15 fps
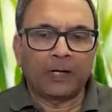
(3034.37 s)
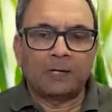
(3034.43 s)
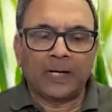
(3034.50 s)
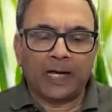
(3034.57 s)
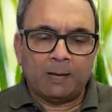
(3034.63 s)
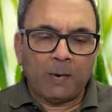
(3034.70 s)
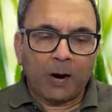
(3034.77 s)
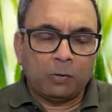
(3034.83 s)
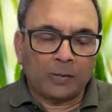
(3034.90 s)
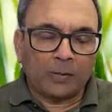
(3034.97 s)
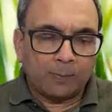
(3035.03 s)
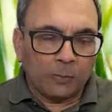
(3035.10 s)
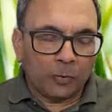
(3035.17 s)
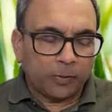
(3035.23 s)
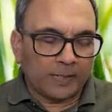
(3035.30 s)
about the
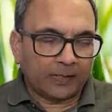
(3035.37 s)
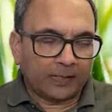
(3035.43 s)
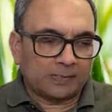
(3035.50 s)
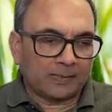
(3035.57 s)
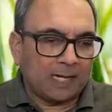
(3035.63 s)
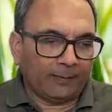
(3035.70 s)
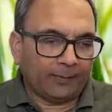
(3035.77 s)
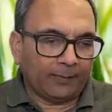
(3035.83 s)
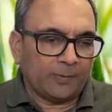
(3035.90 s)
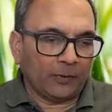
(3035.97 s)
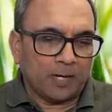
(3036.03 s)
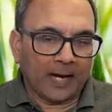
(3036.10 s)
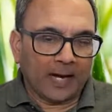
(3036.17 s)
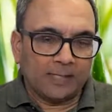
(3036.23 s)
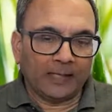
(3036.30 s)
book itself,
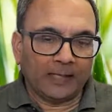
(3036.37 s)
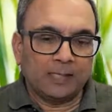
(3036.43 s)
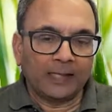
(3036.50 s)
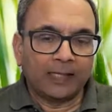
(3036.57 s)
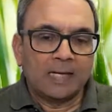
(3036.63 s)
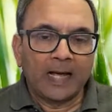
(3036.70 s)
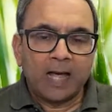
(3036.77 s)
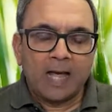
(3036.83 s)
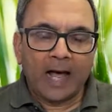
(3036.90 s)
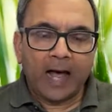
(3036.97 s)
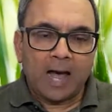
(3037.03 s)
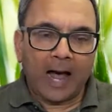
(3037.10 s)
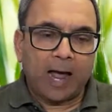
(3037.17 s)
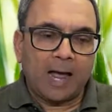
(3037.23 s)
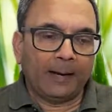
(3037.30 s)

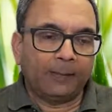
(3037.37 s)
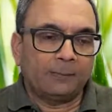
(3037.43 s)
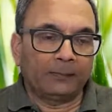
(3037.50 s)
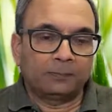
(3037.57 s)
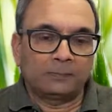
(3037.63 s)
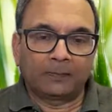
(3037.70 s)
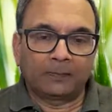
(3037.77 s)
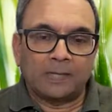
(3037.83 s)
I'm